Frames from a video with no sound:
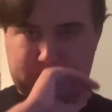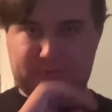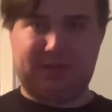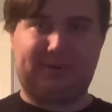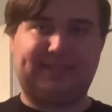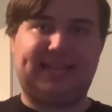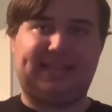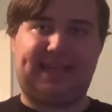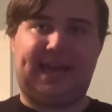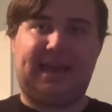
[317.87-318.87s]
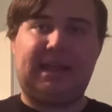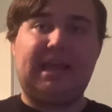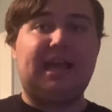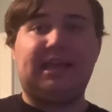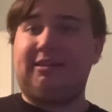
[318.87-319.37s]
where they would take that.
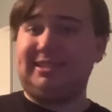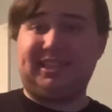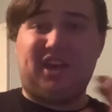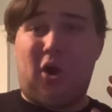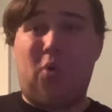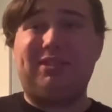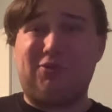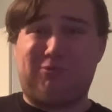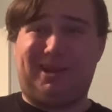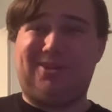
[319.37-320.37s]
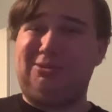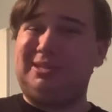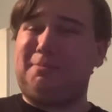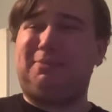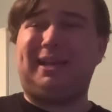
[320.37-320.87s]
That was like the only real
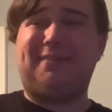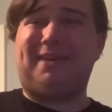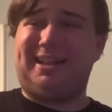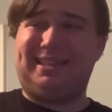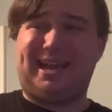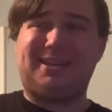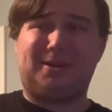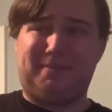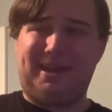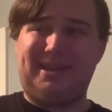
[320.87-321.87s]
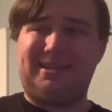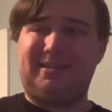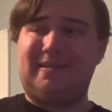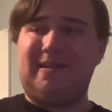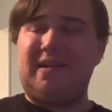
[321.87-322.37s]
complaint of anything I can make.
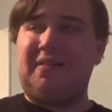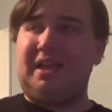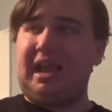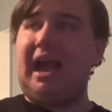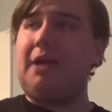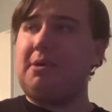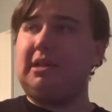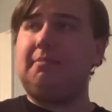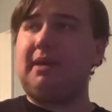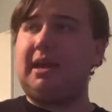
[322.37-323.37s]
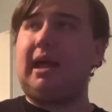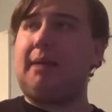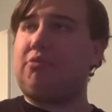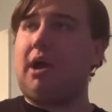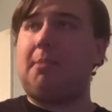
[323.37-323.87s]
Like I will admit,
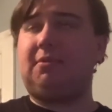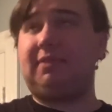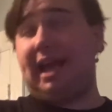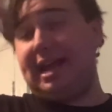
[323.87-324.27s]
probably I